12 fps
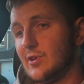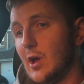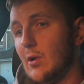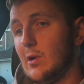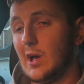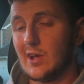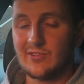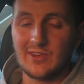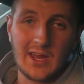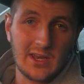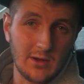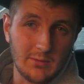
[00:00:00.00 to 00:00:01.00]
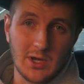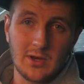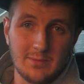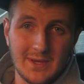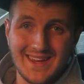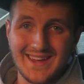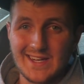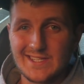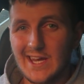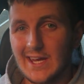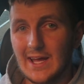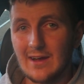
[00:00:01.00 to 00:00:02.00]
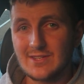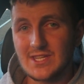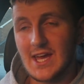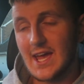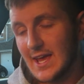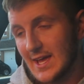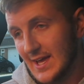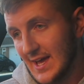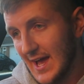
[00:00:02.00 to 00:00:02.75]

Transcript: So like I said, I'm going to be taking it out today,